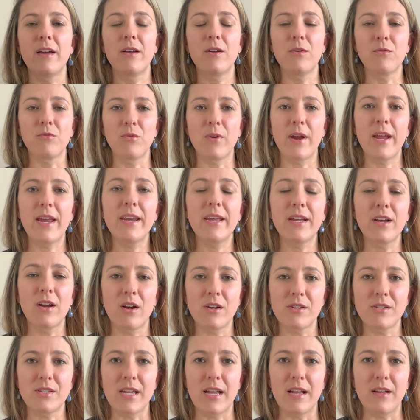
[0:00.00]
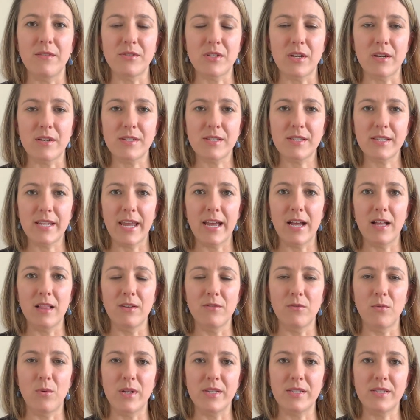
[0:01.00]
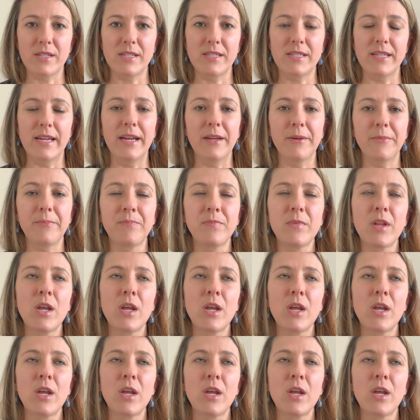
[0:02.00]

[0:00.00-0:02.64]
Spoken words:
rating ourselves on a scale of 1 to 10